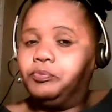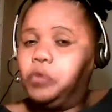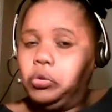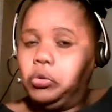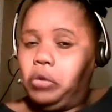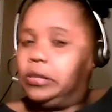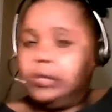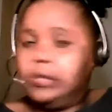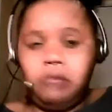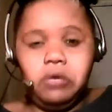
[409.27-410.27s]
You know, half the
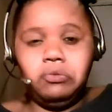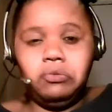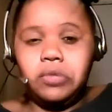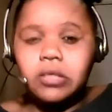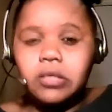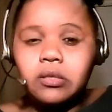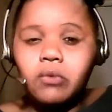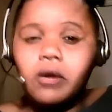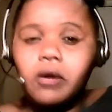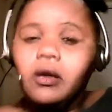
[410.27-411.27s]
time I don't see so
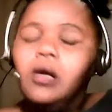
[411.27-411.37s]
well.